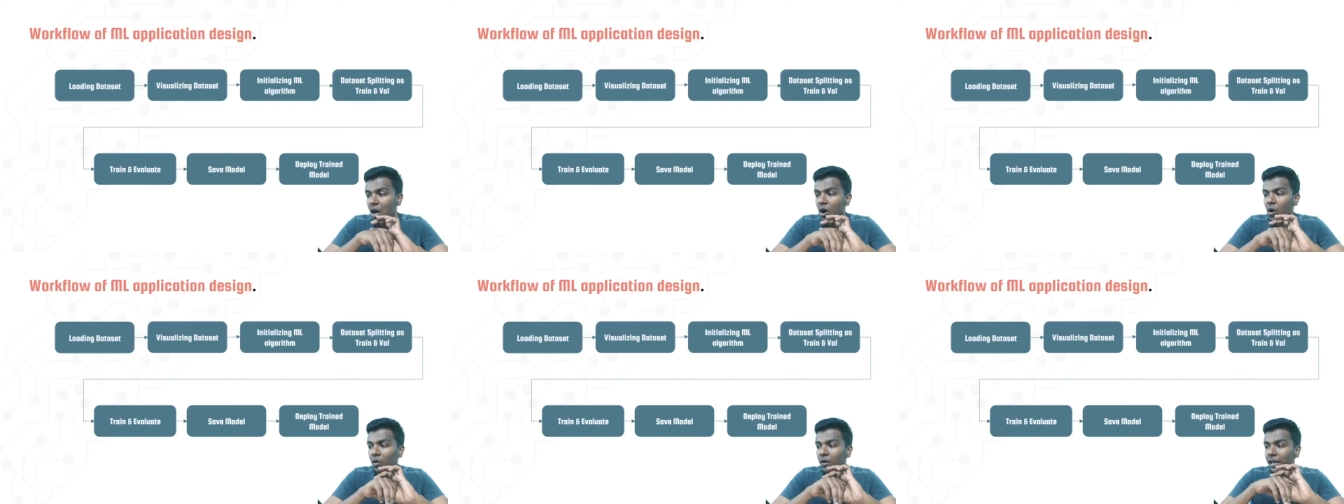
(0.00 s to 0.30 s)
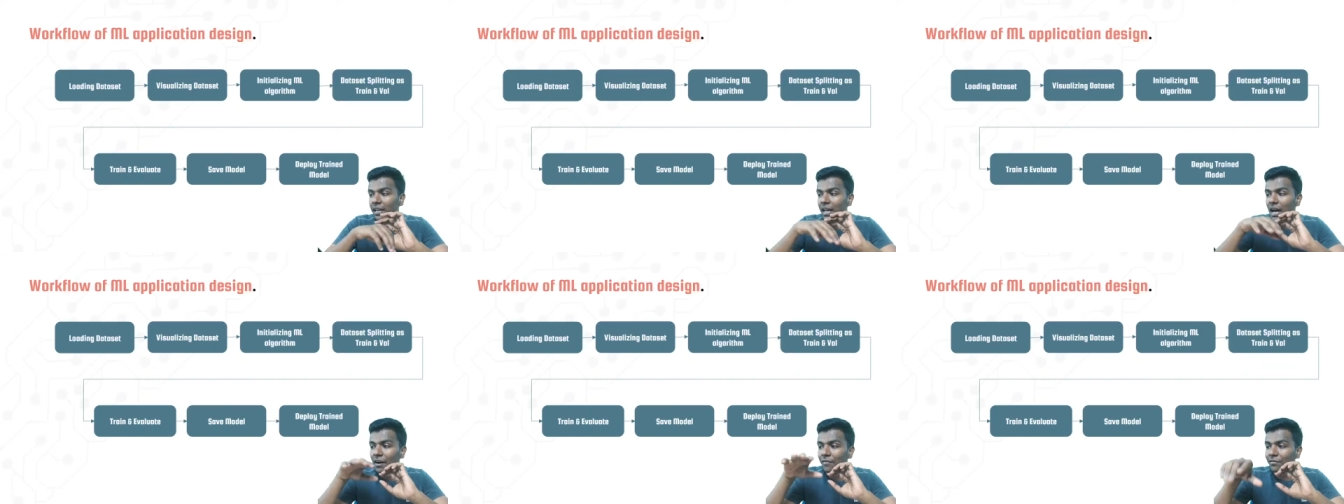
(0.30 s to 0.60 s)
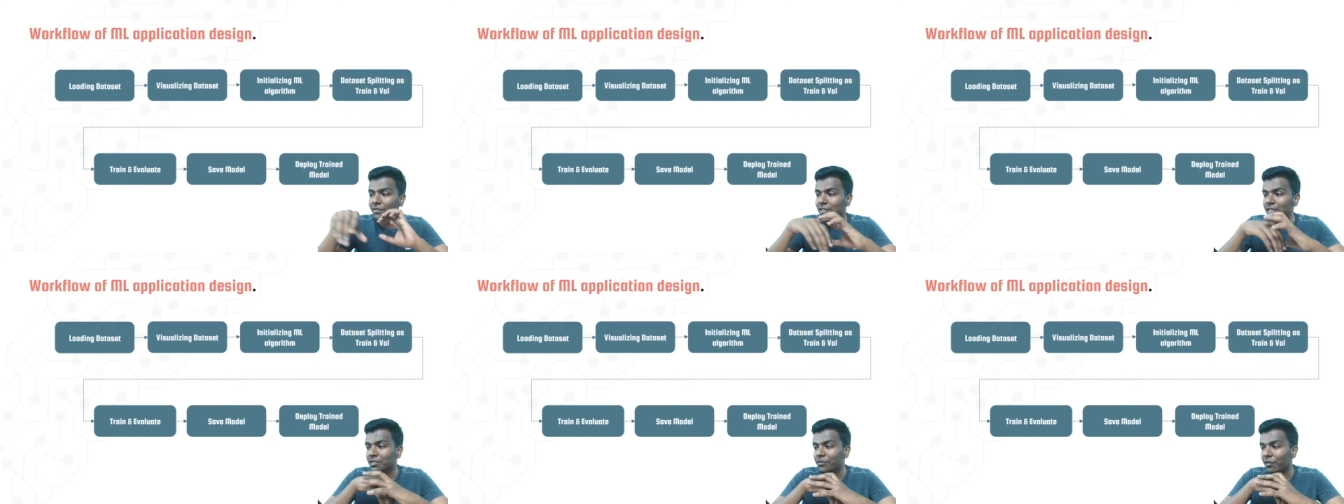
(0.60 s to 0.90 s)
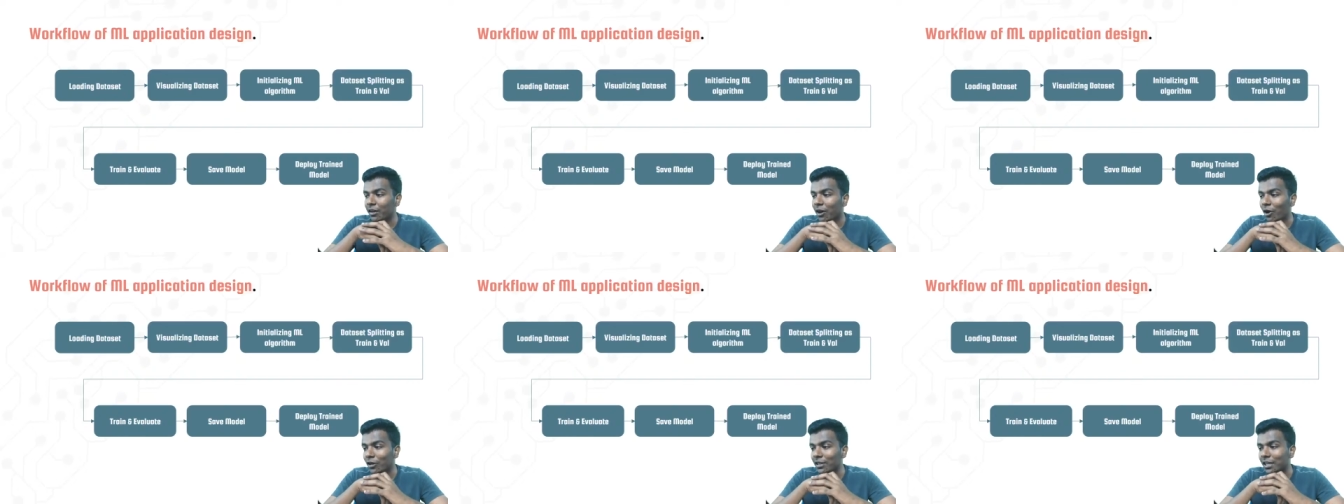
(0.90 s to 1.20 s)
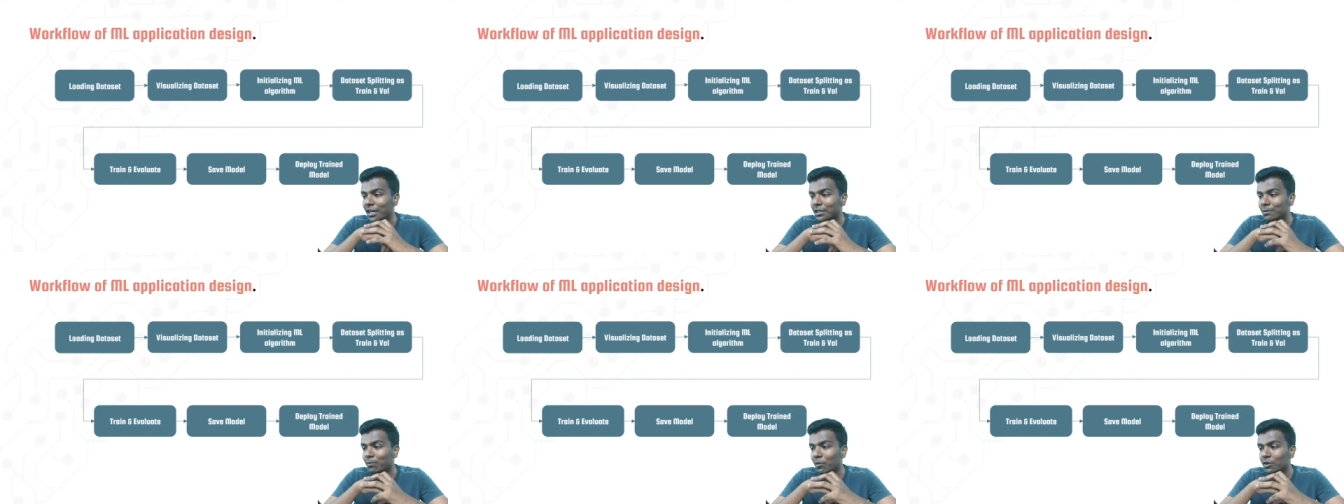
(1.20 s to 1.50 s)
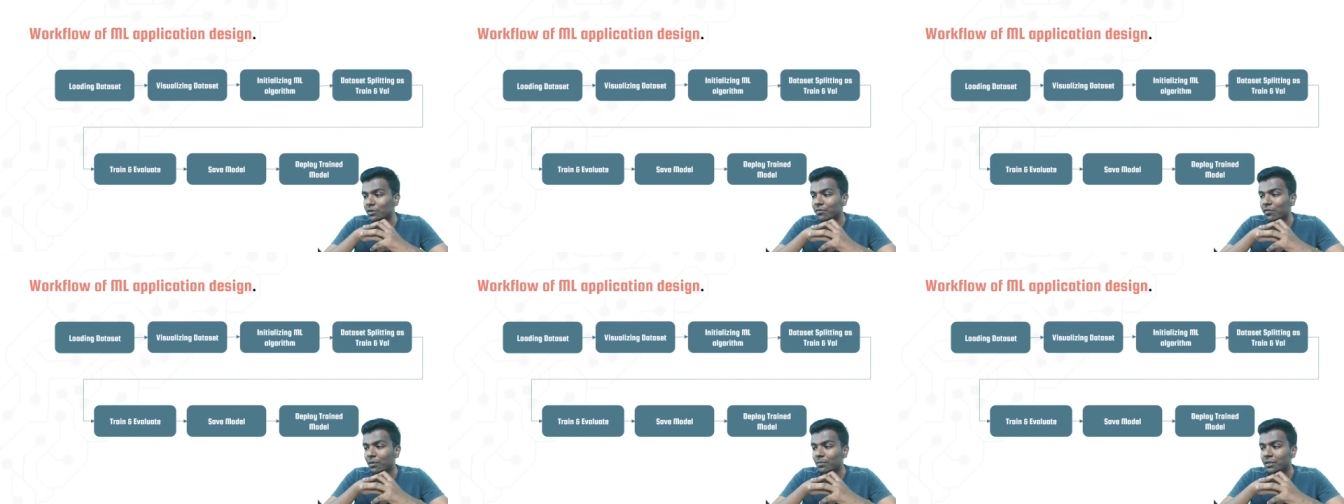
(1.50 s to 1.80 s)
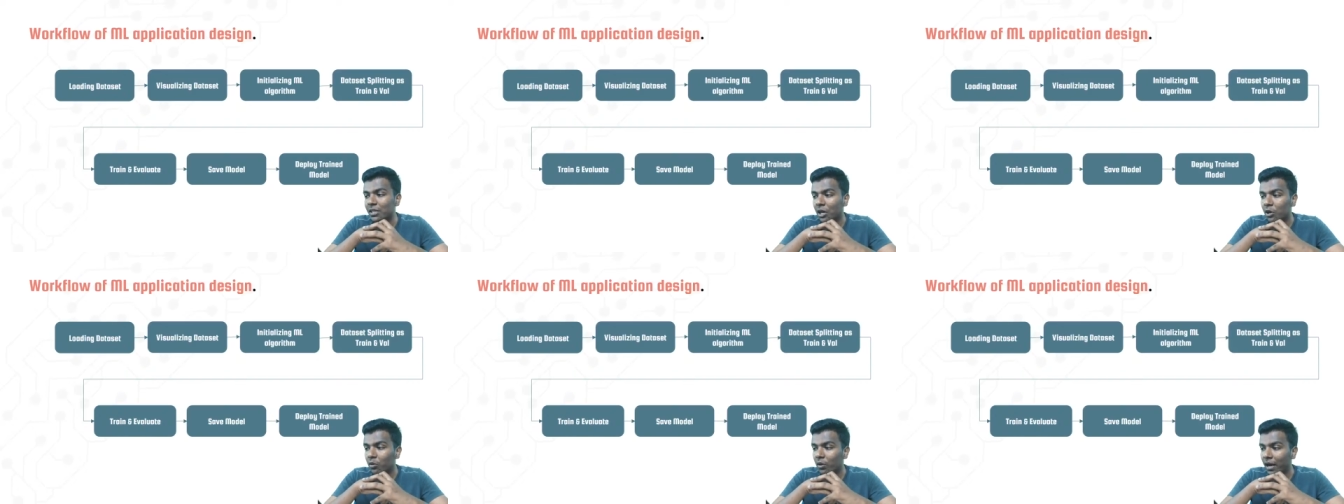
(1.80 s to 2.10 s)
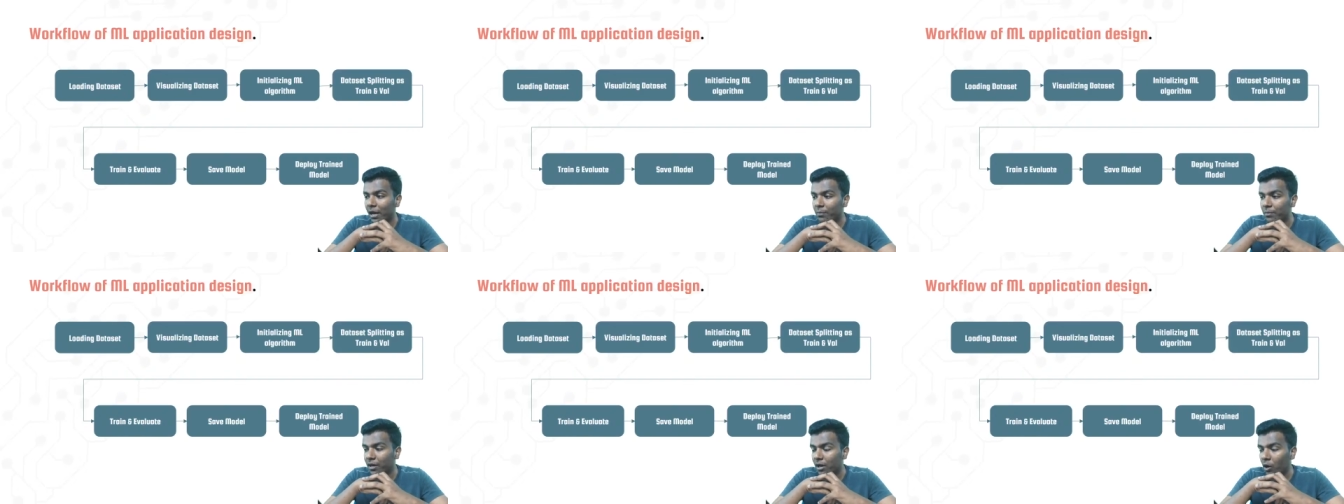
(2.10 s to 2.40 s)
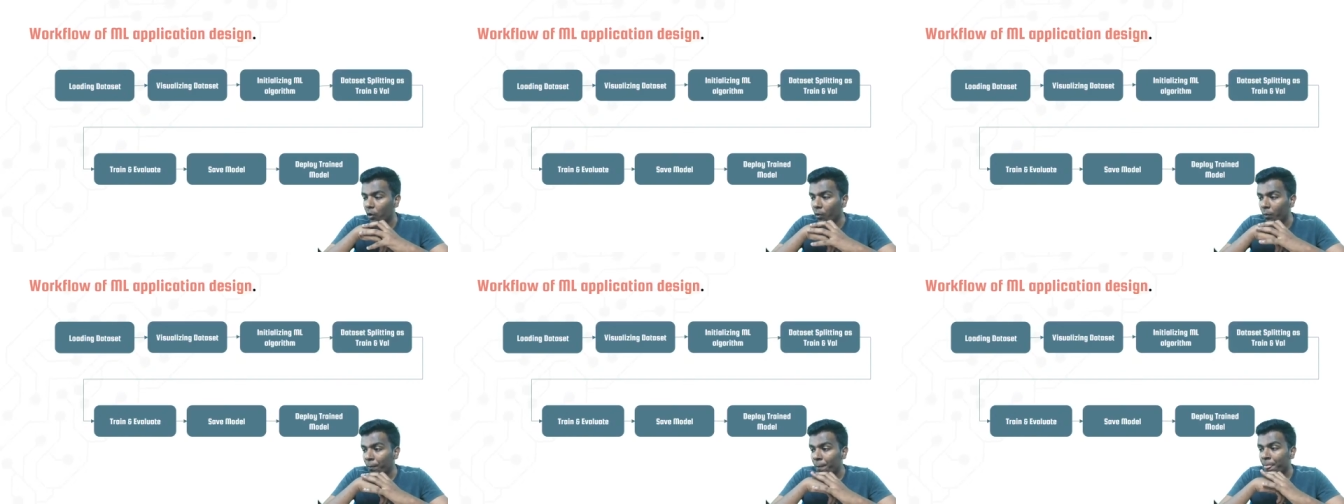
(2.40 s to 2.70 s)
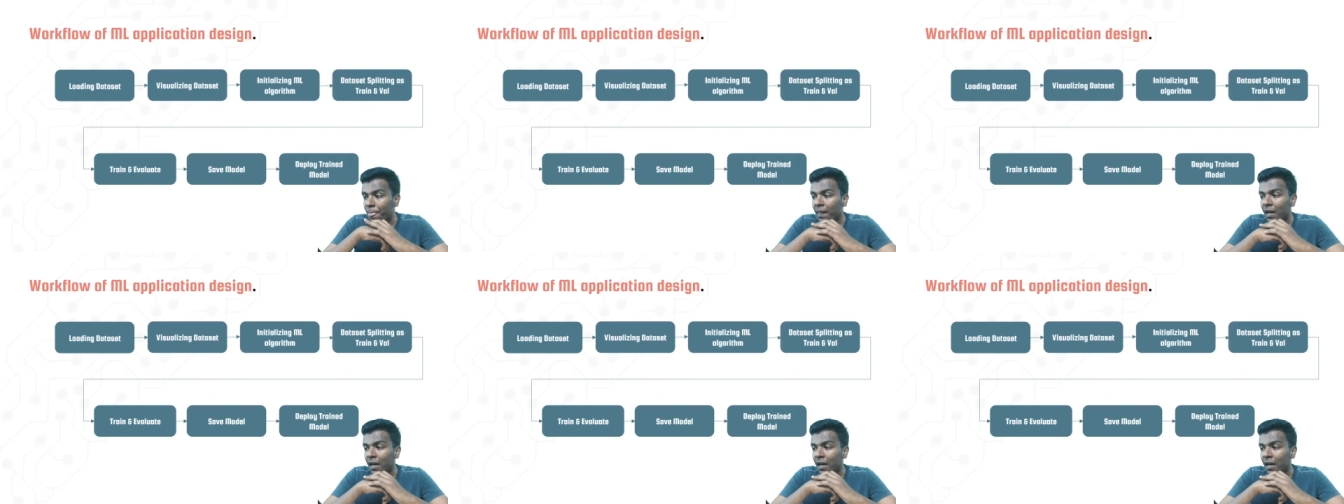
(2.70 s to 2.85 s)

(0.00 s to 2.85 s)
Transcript: Okay, yeah, first we got the response from Sakurai Mirao.